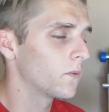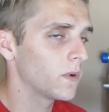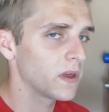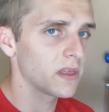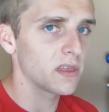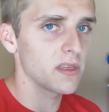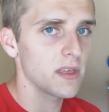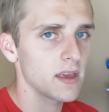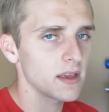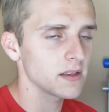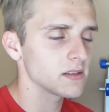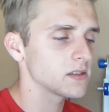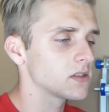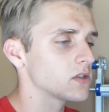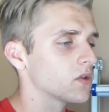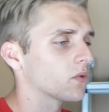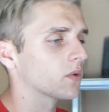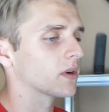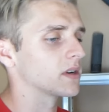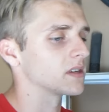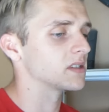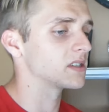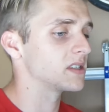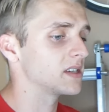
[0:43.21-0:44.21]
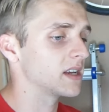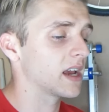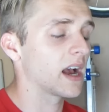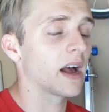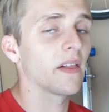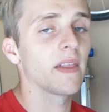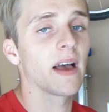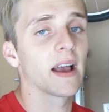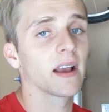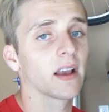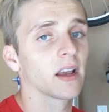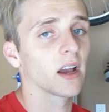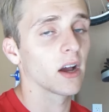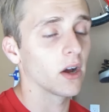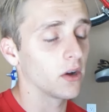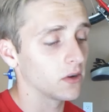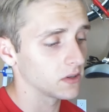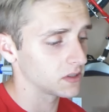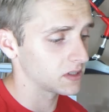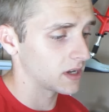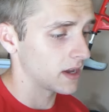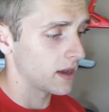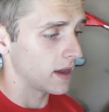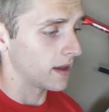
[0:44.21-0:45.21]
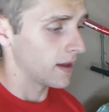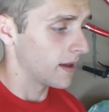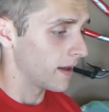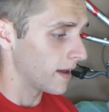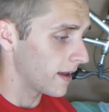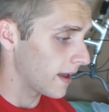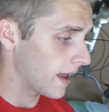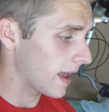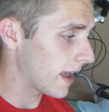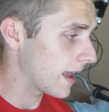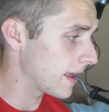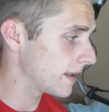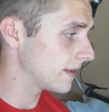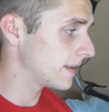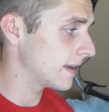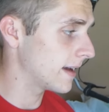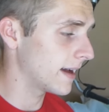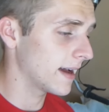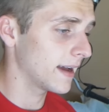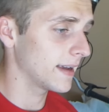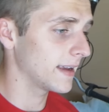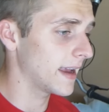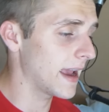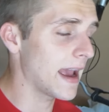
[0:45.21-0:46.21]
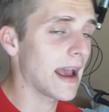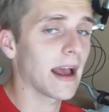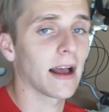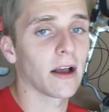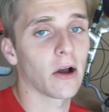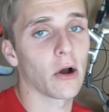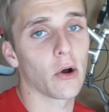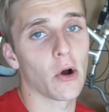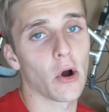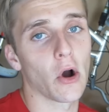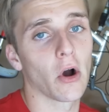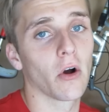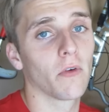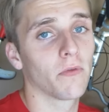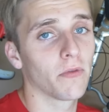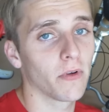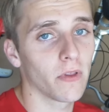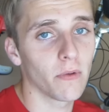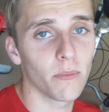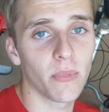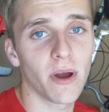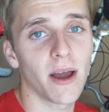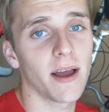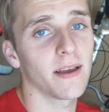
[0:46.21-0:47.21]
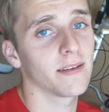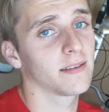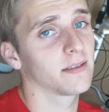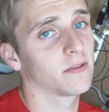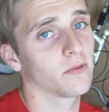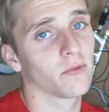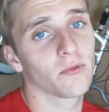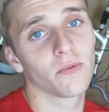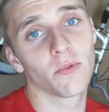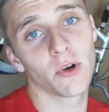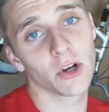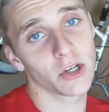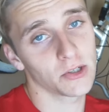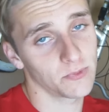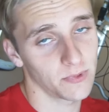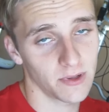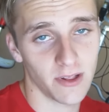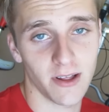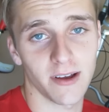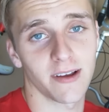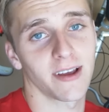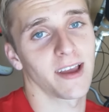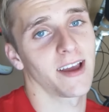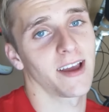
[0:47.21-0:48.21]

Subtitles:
with this. So we're gonna see how that goes. And yeah, hope for the best. Wish me luck,